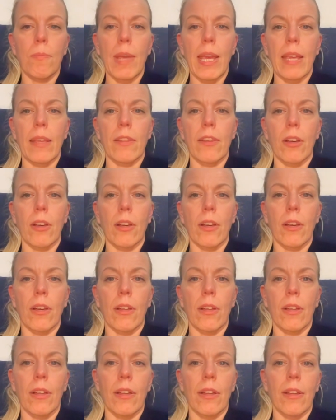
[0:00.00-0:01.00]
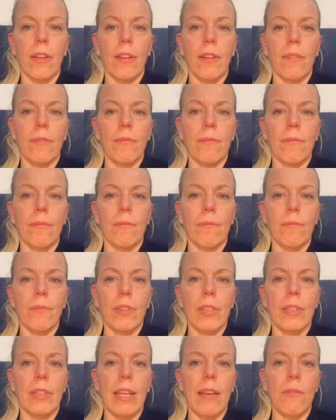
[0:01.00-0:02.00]
make there
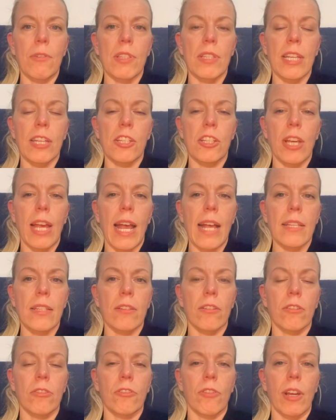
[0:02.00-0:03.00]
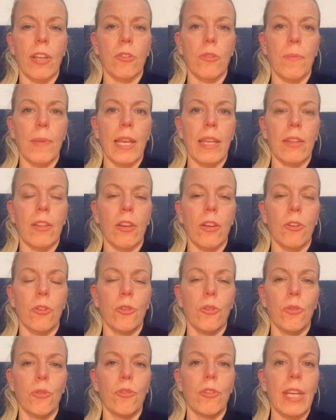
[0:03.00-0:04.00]
was such a hassle trying to make the
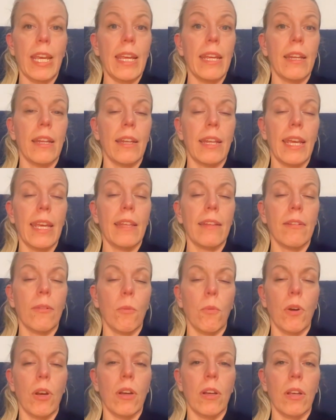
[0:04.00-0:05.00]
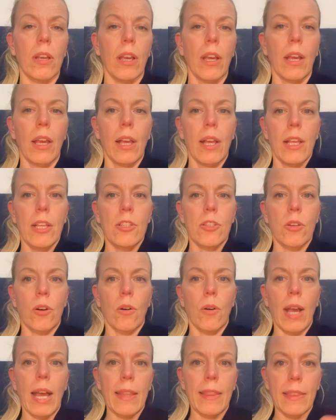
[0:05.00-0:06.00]
due date work.
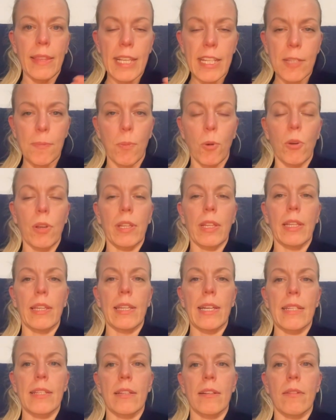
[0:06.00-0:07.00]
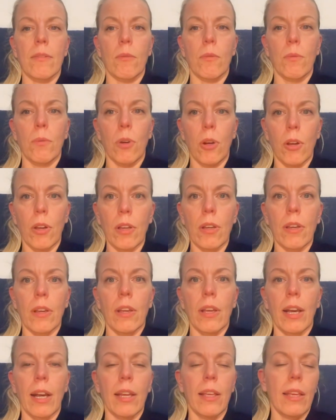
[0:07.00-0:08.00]
So at this point, it doesn't work.
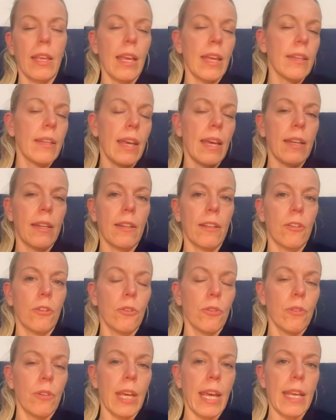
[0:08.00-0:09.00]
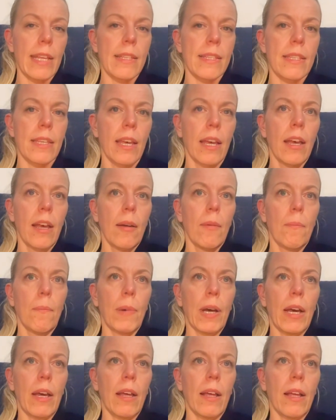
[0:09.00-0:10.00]
I can add the due dates,
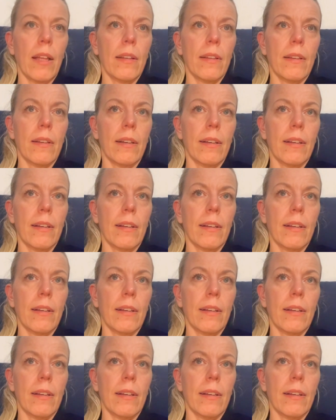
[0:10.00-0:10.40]
but